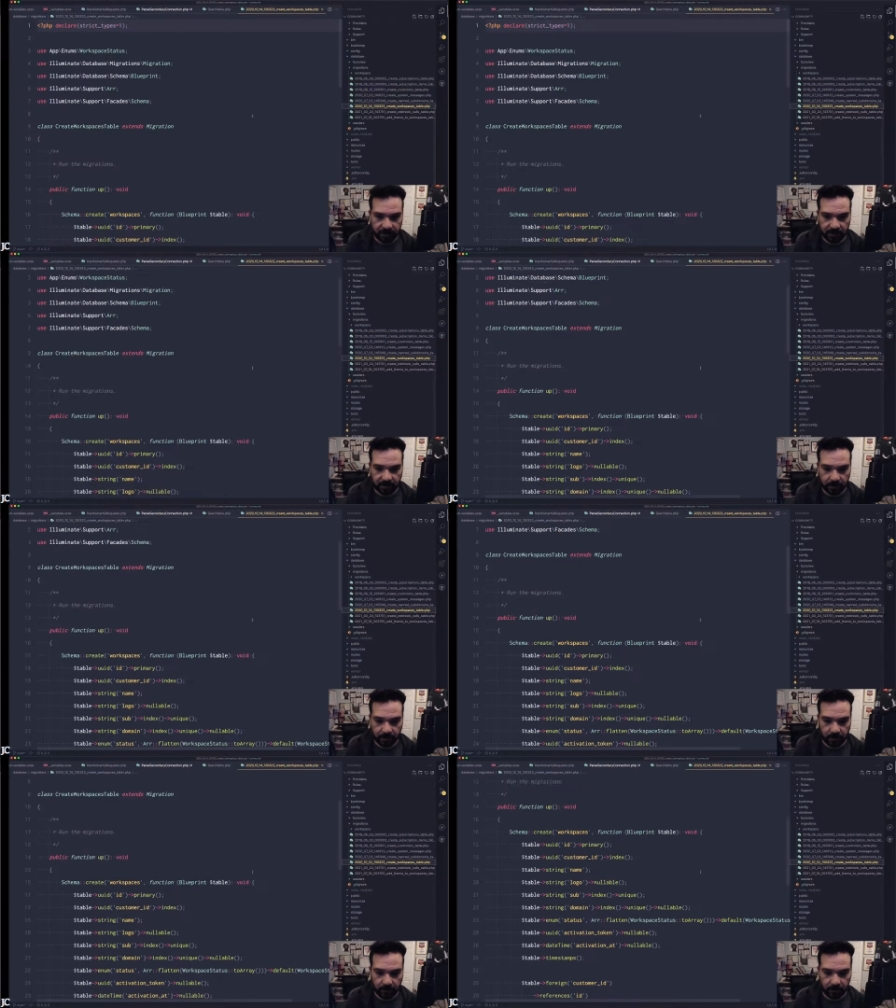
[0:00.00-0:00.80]
here we
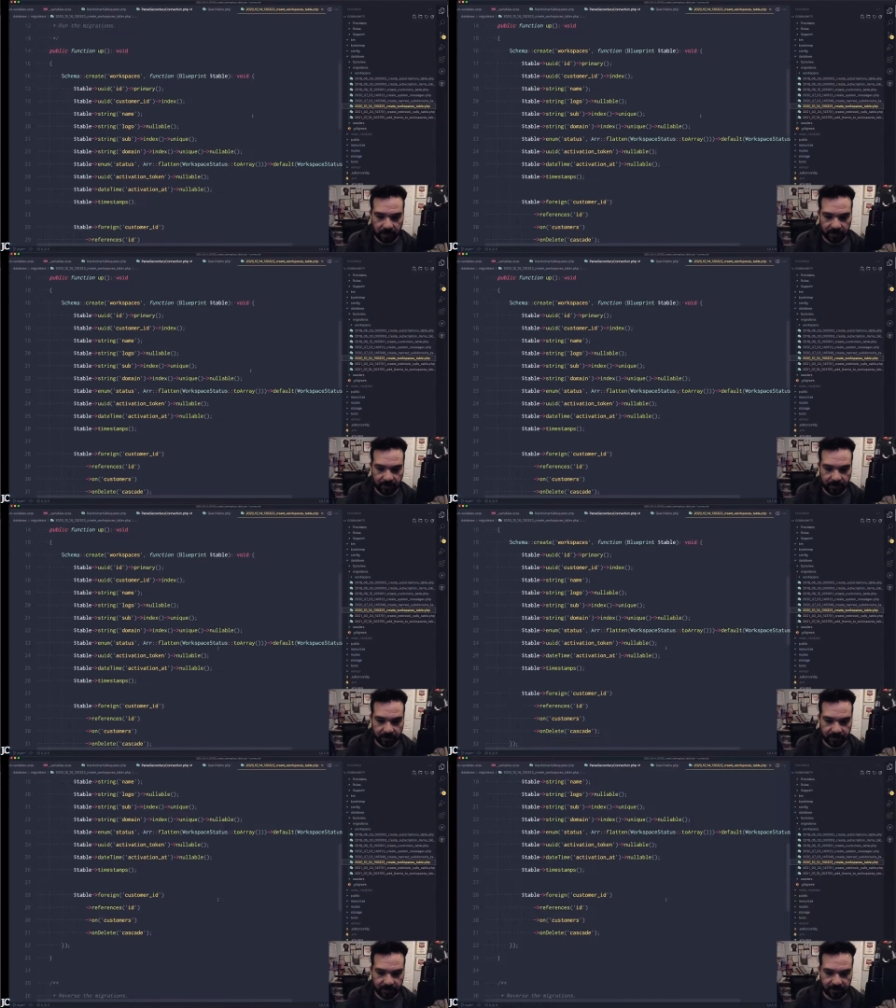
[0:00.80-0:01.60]
go. Copy
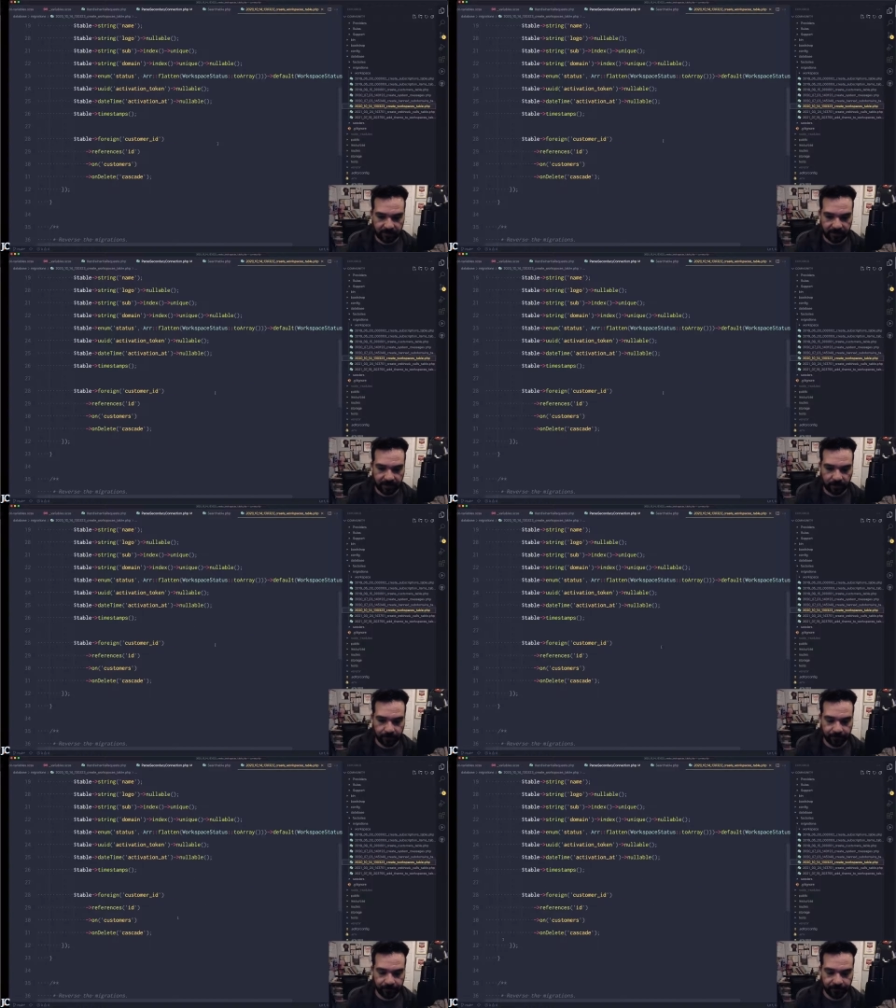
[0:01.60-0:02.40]
this stuff out.
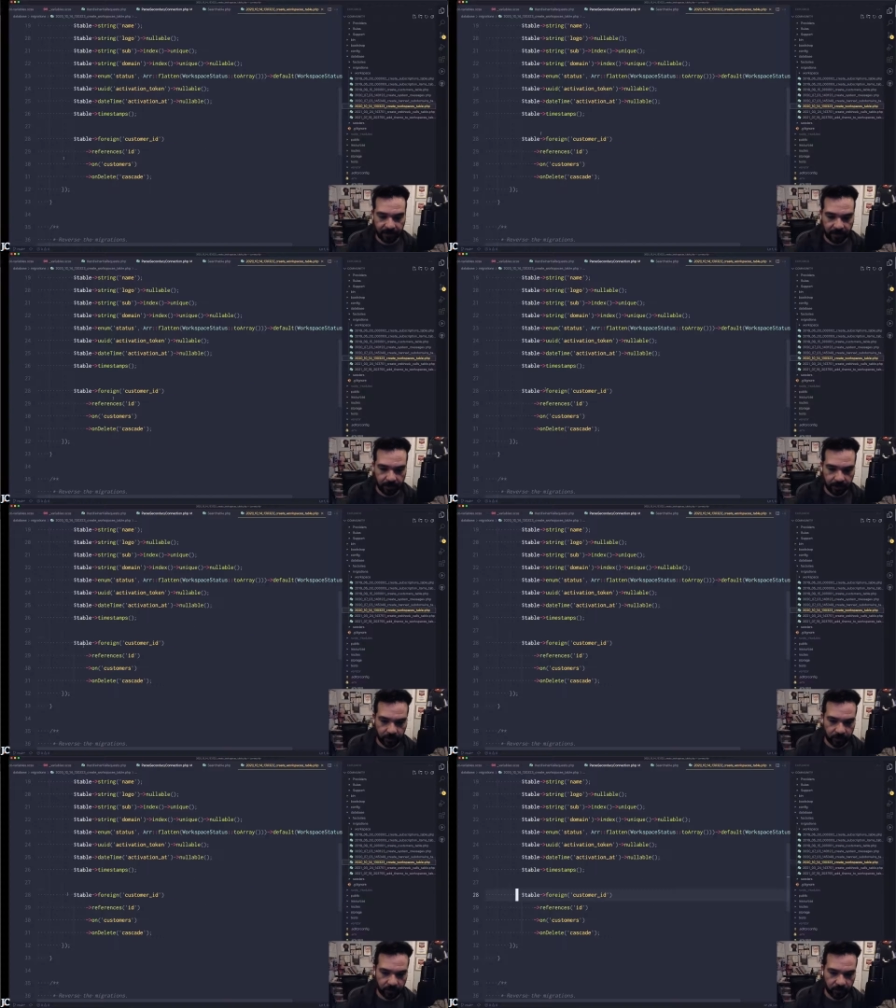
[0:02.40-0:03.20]
And here you go.
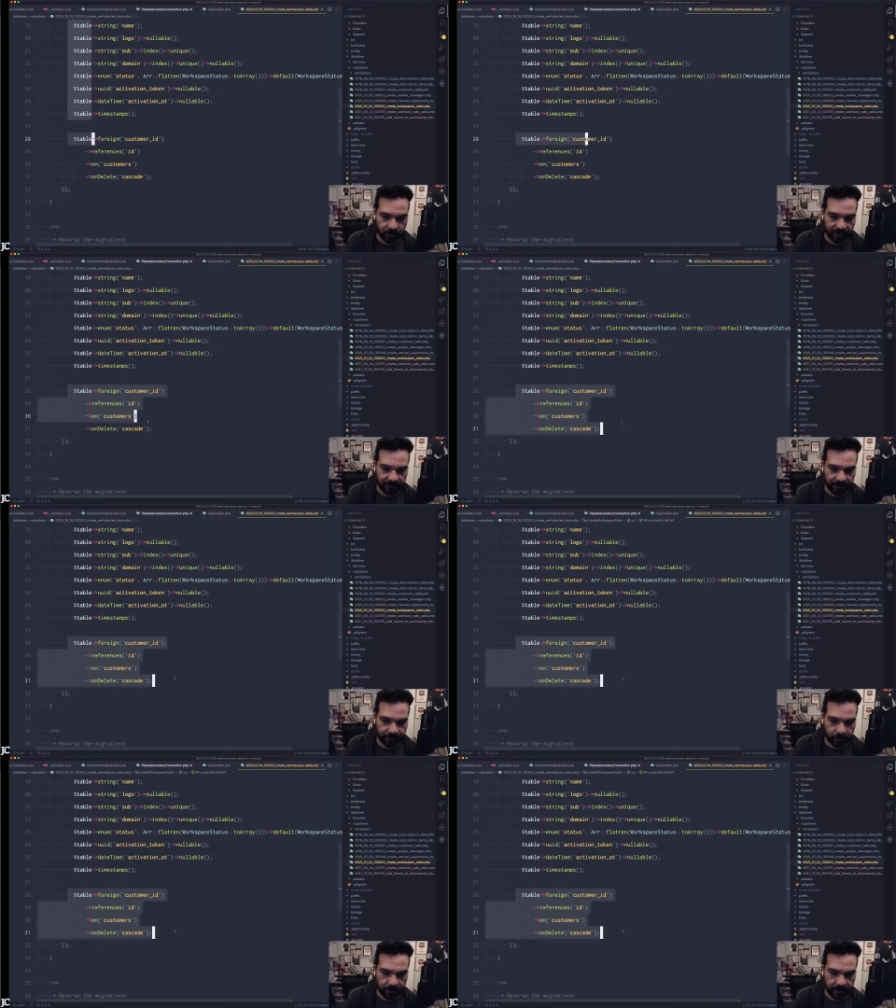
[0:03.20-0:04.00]
Here's where I have my
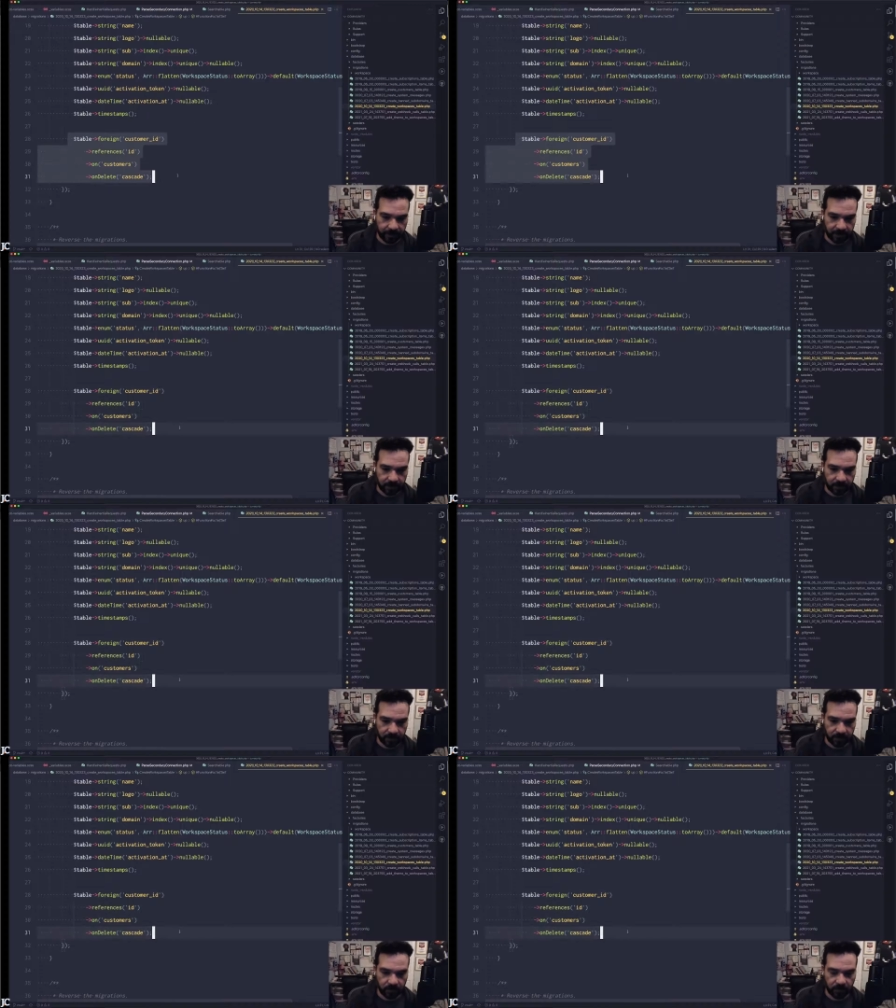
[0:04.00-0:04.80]
foreign ID
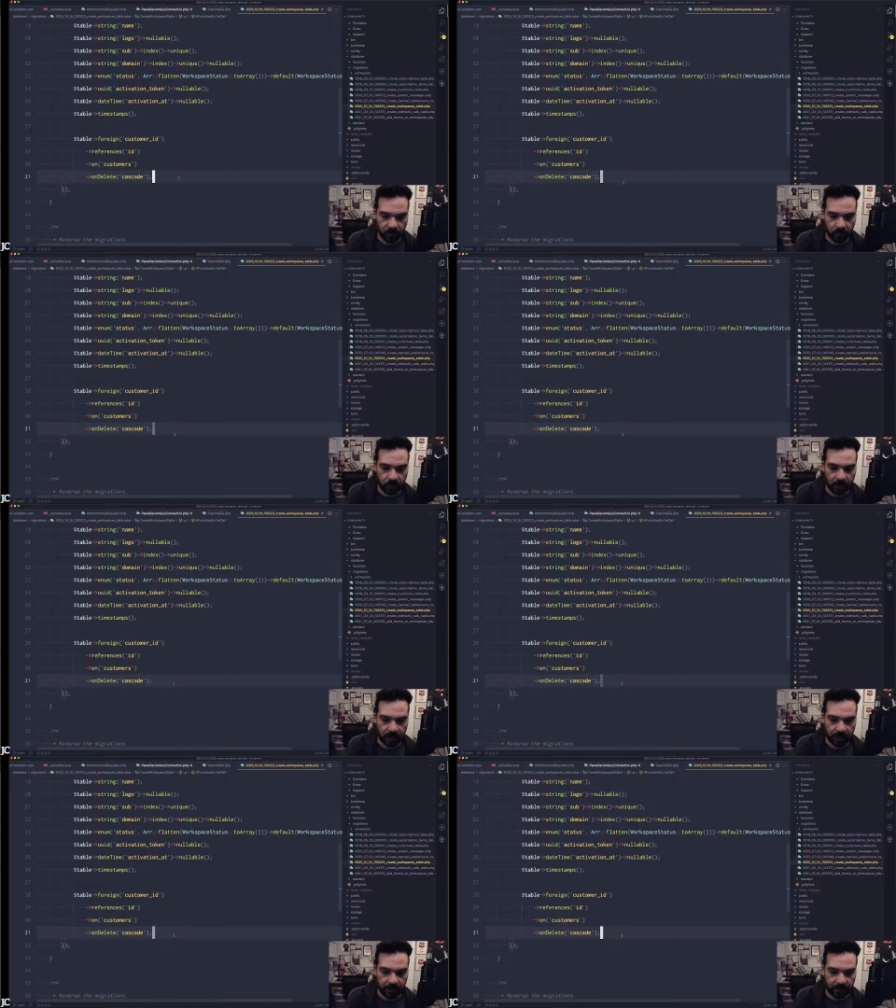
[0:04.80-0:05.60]
to
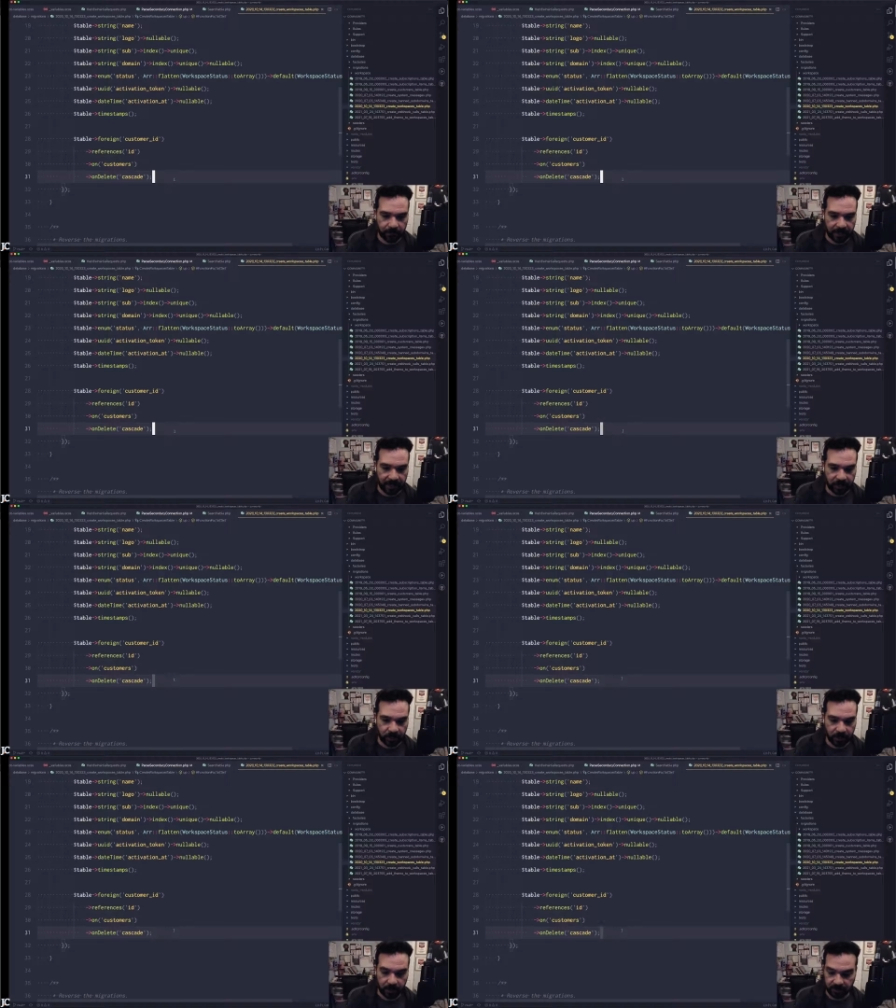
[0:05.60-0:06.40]
the match
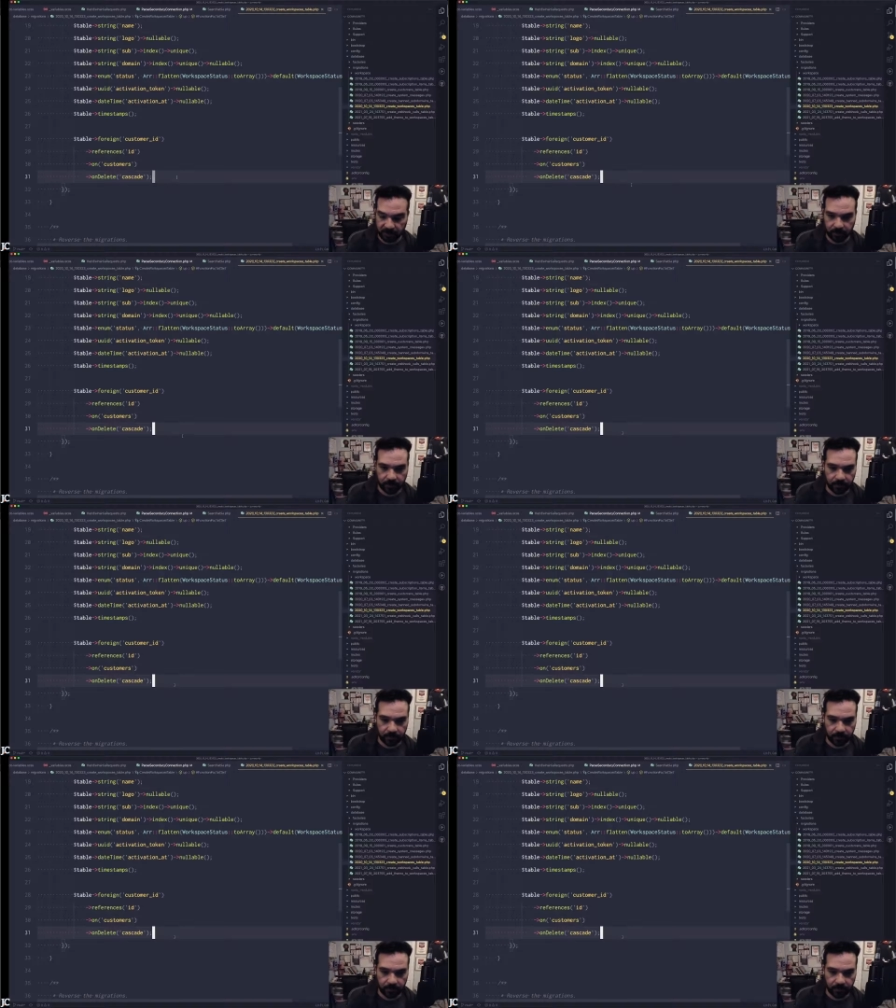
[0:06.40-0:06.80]
with customer.